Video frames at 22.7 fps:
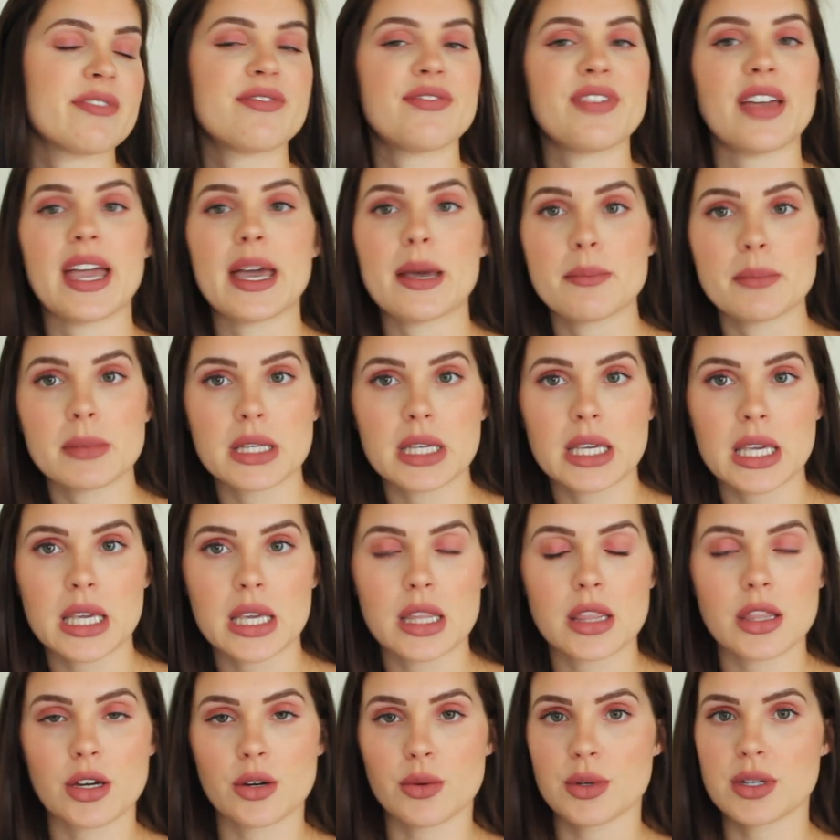
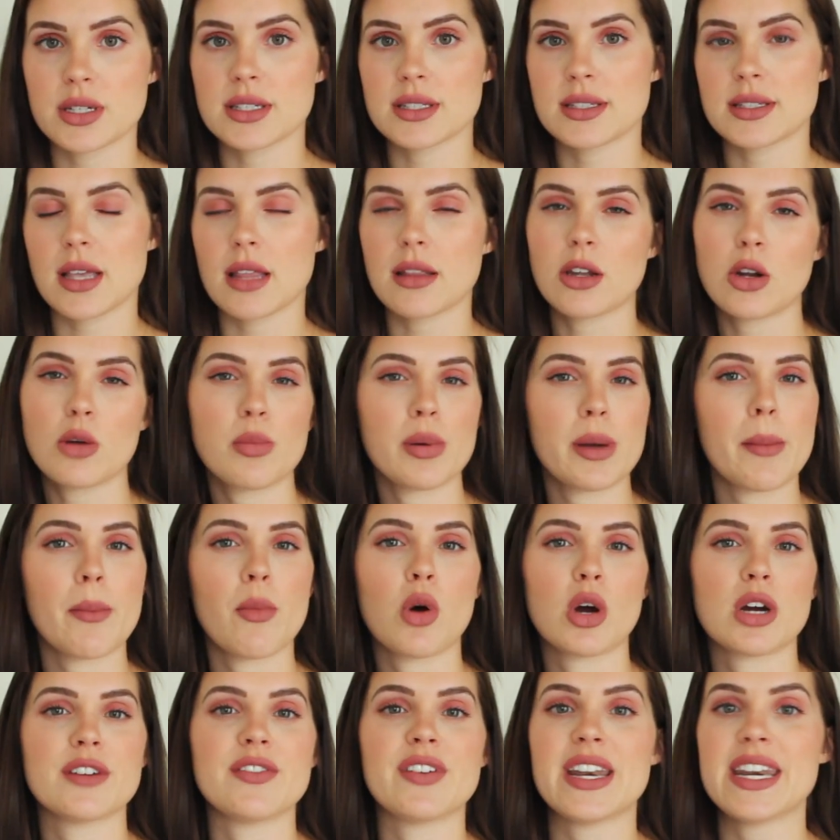family. There was a little bit
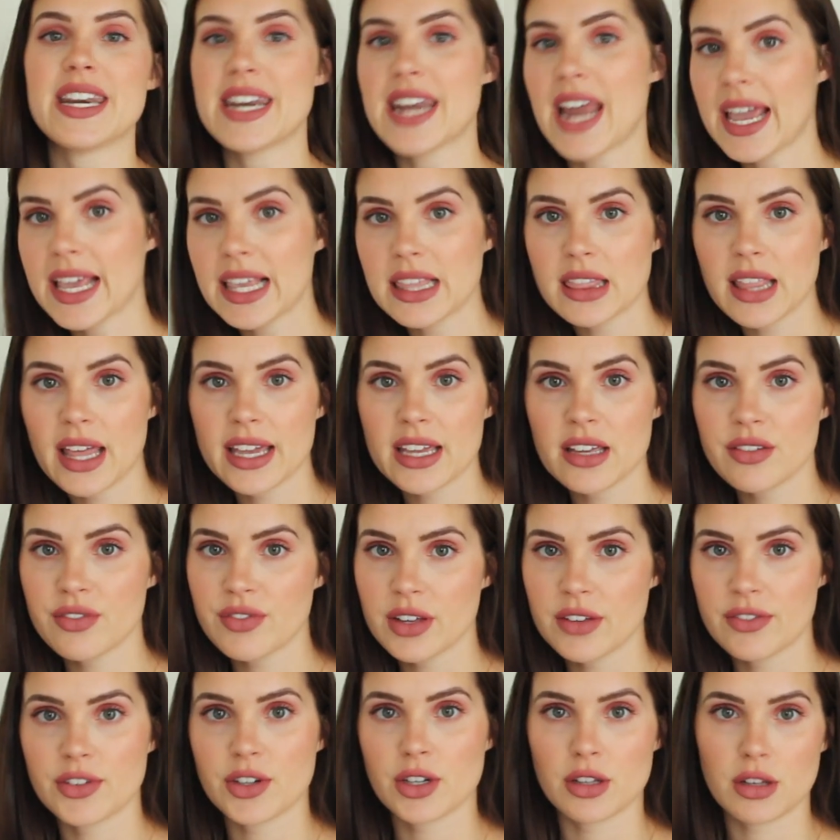more of a nightlife
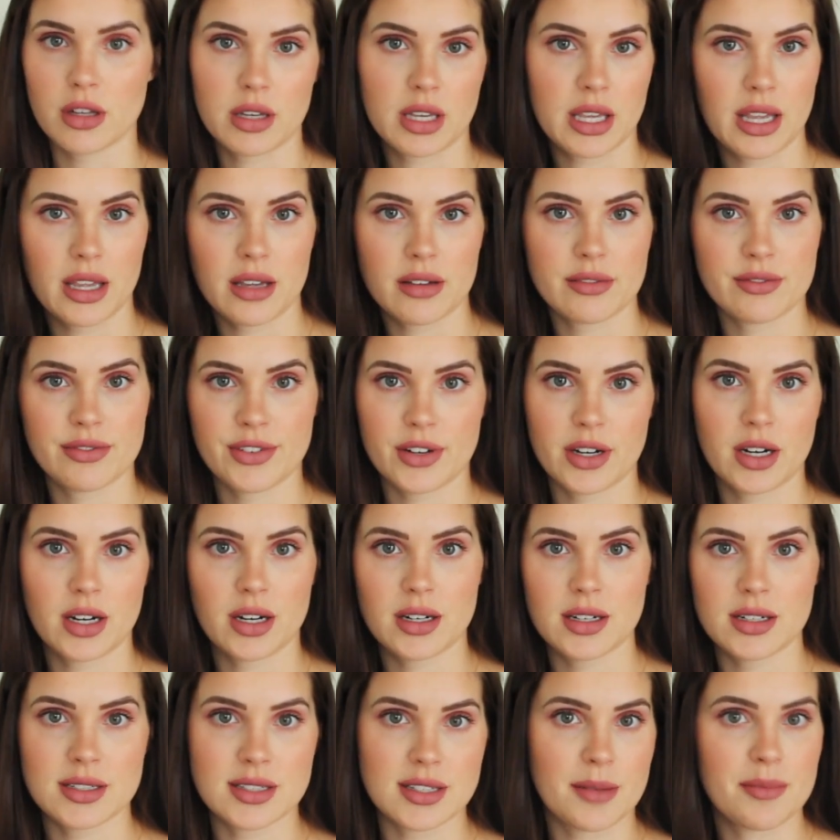if you're looking
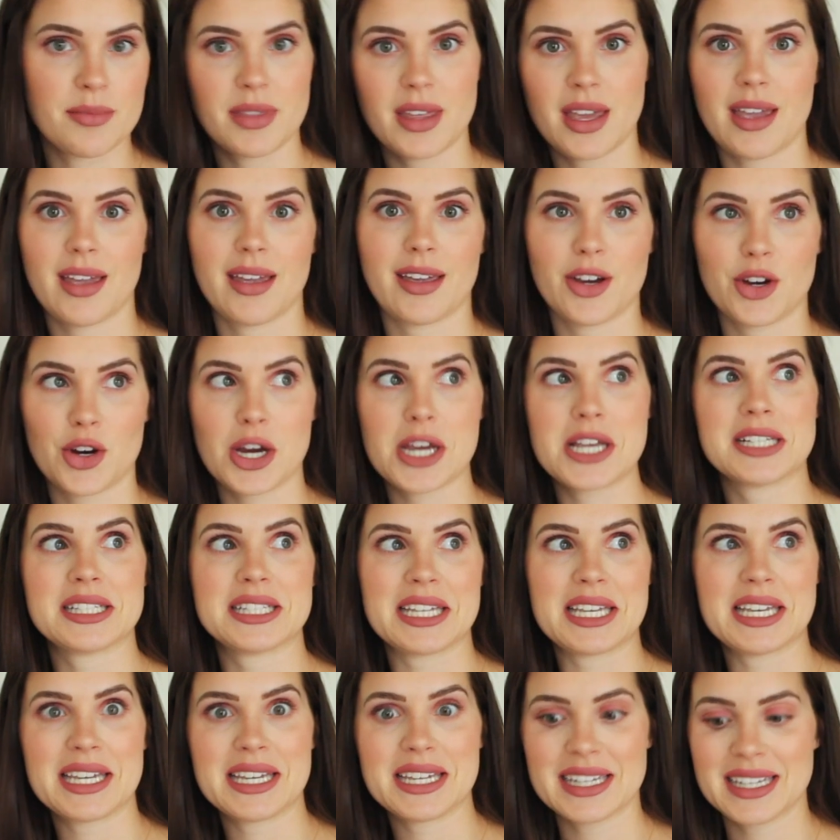for something
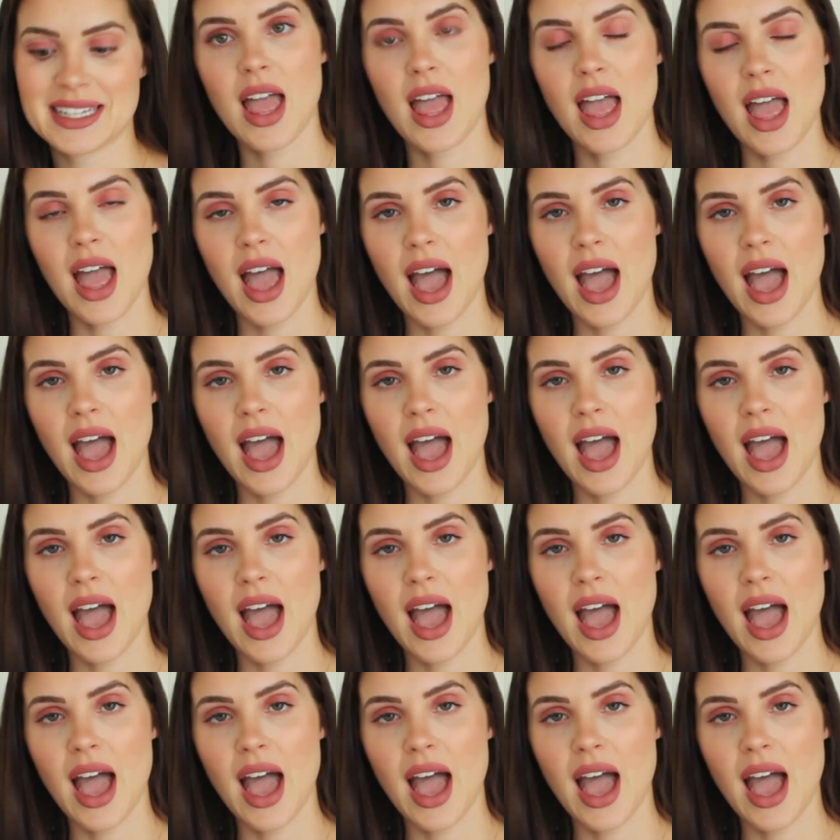crazy.